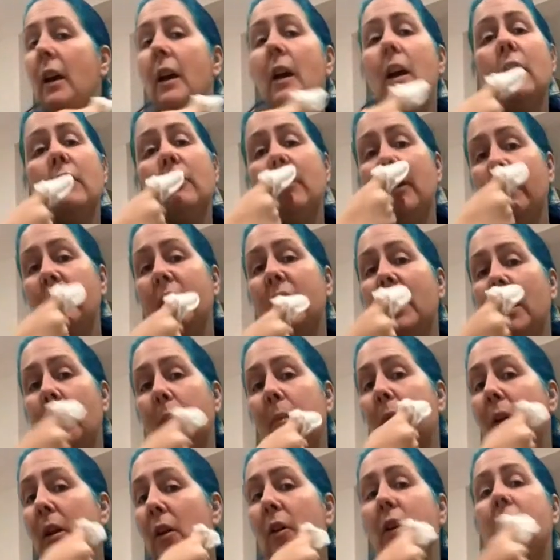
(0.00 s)
around the gum
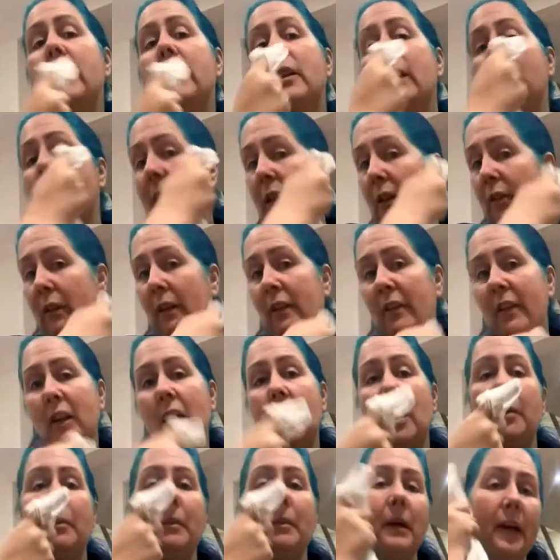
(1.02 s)
line, and around the
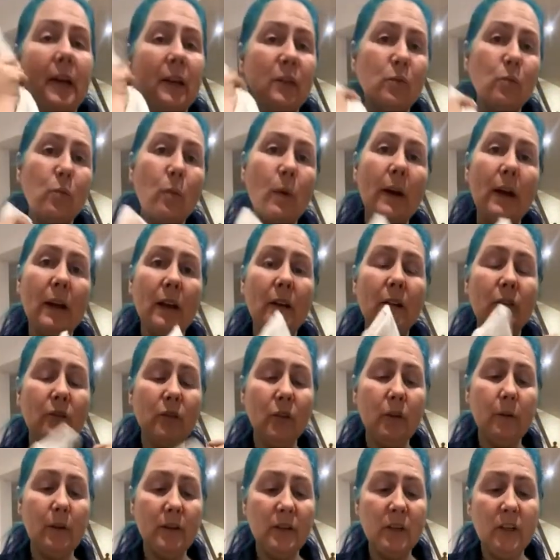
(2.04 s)
gum as well.
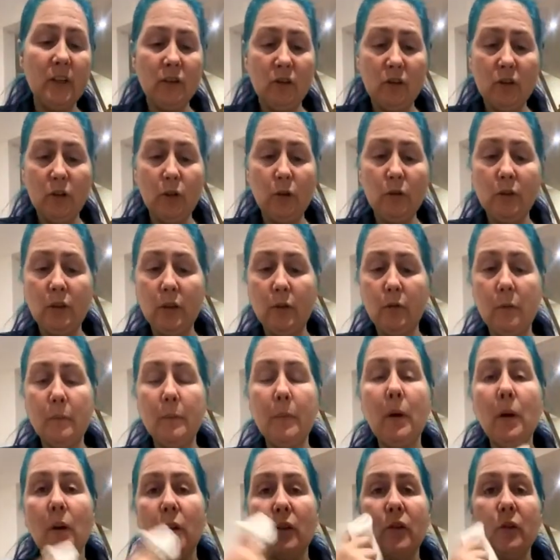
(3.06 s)
So I tend to use different
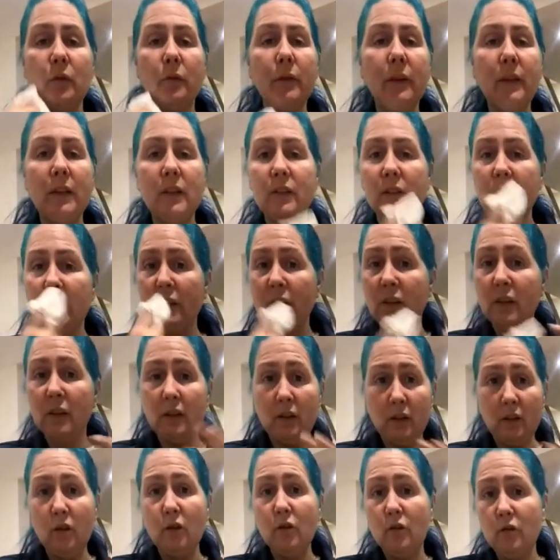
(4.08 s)
parts of it, and
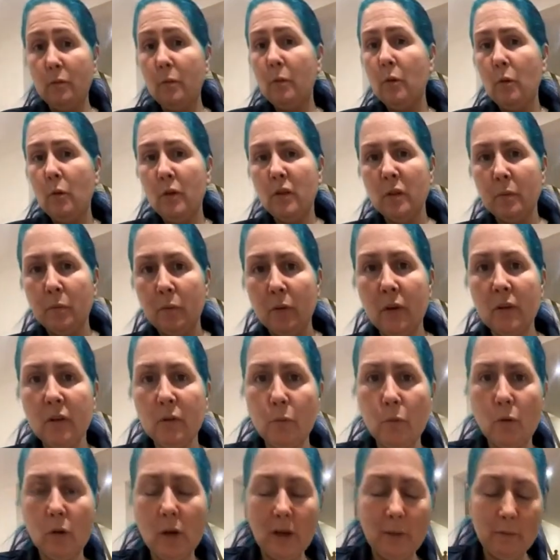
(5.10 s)
it's quite surprising
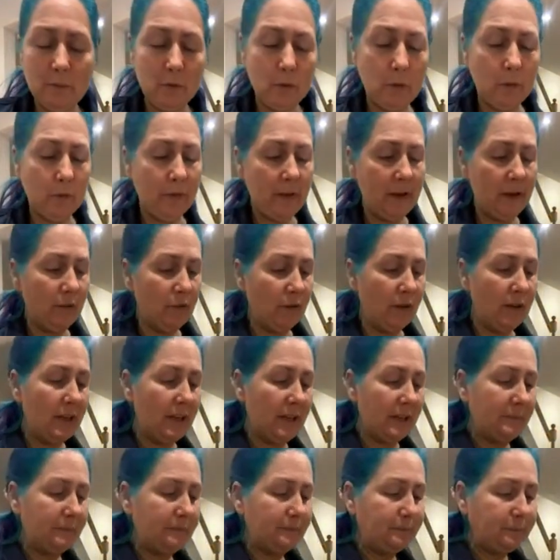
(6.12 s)
what comes off there,
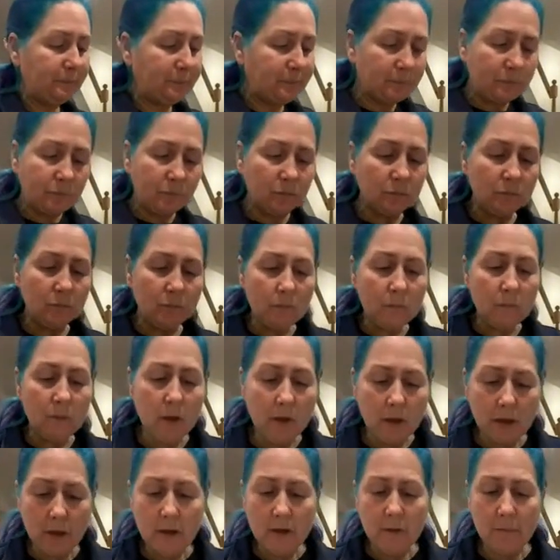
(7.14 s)
really.
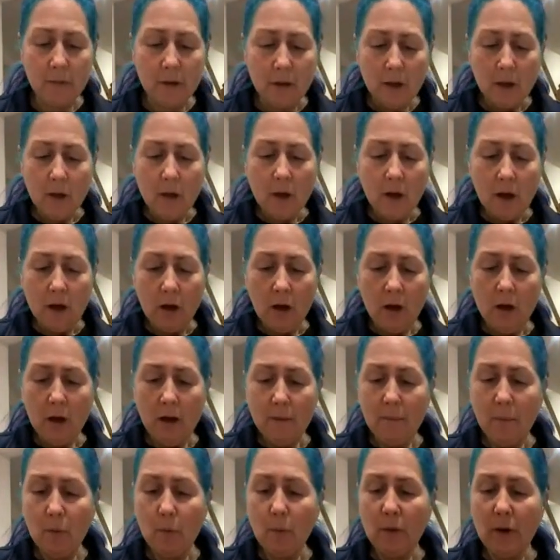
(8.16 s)
When
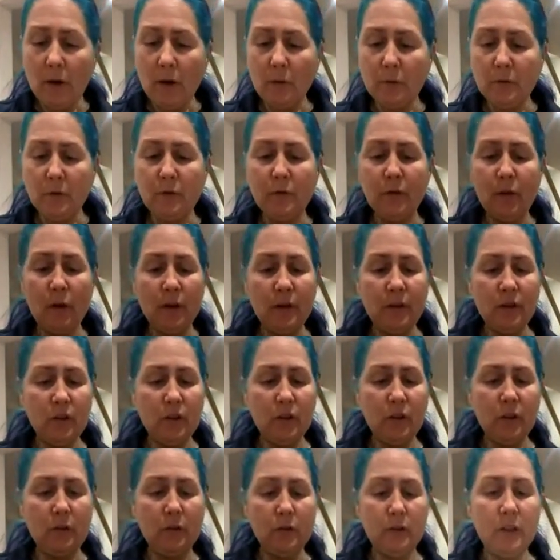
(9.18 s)
I was advised to
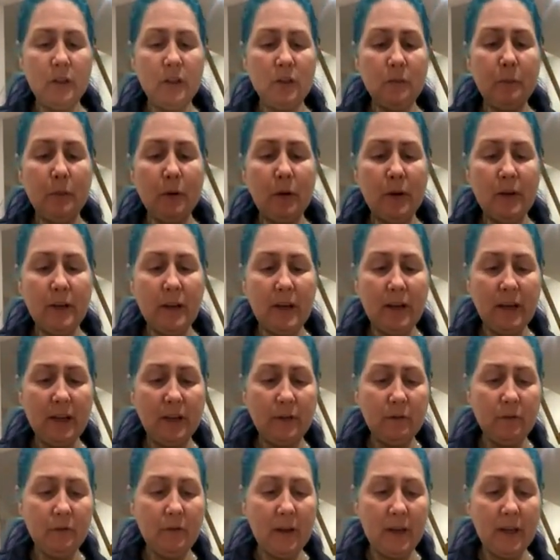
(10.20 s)
use this by
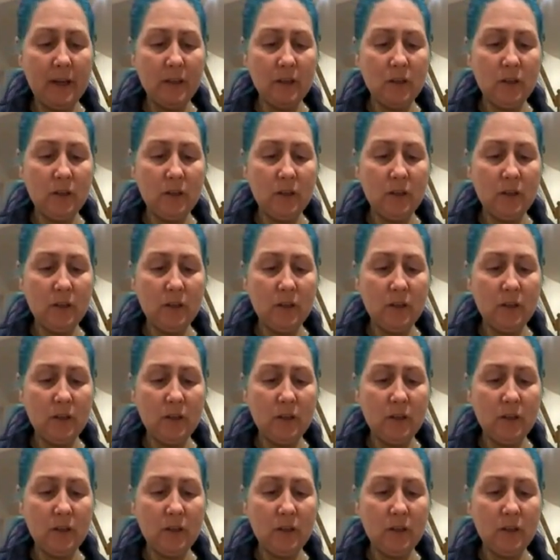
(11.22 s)
a vet